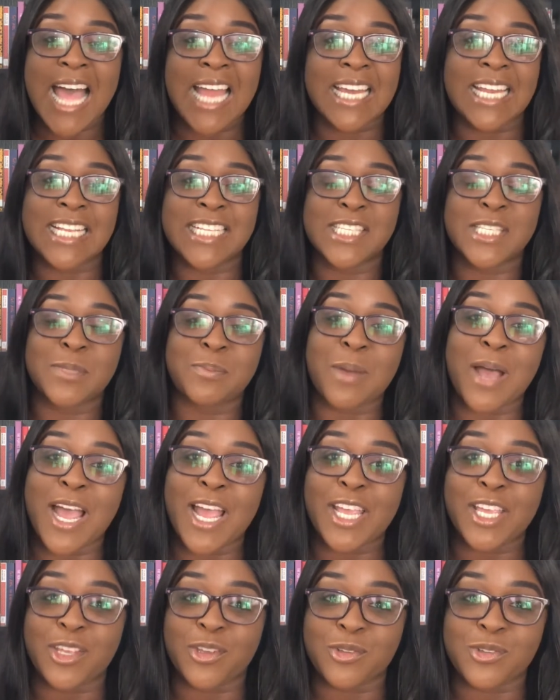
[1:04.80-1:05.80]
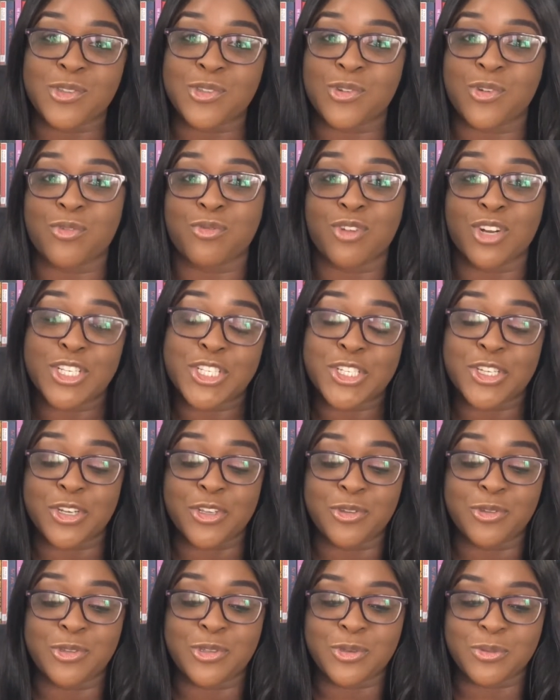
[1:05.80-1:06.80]
and inspire you to crush
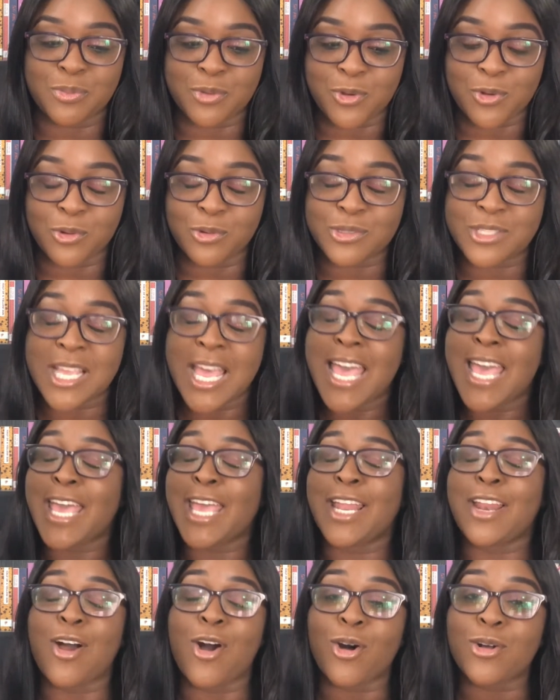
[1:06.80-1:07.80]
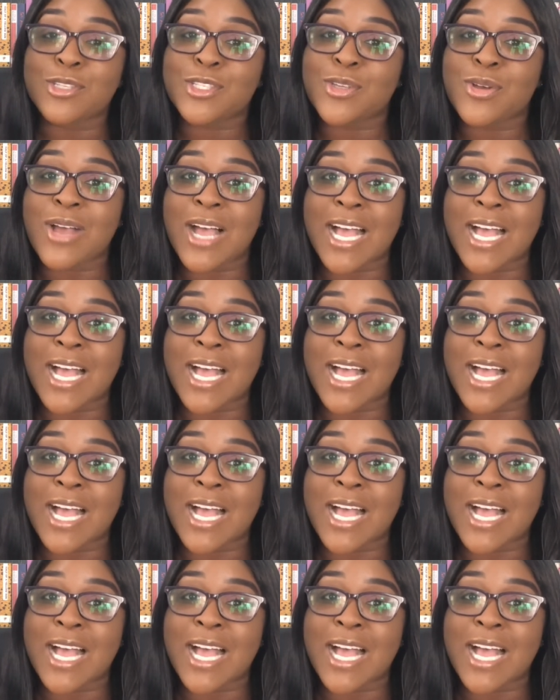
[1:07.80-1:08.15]
your YouTube goals. It also